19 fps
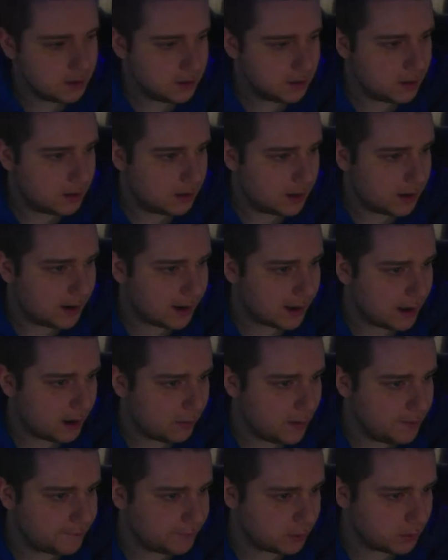
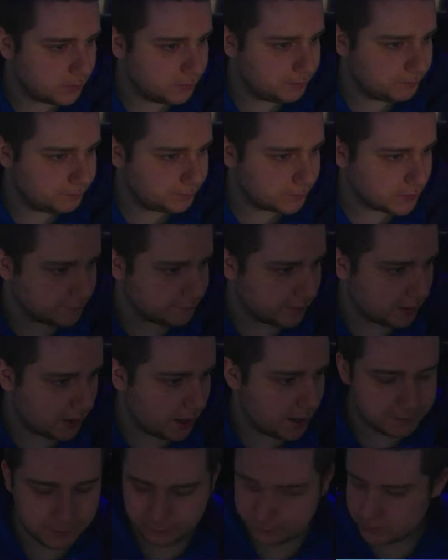However, if I
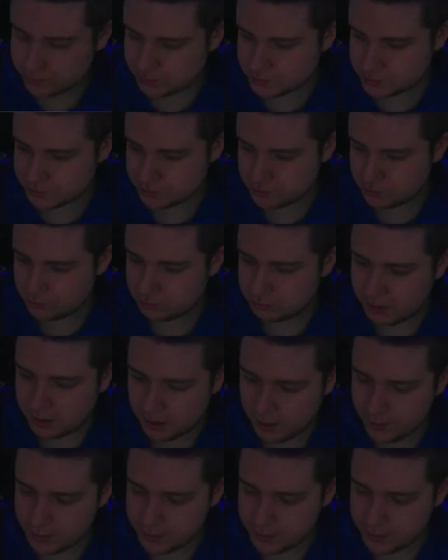hop over here to my other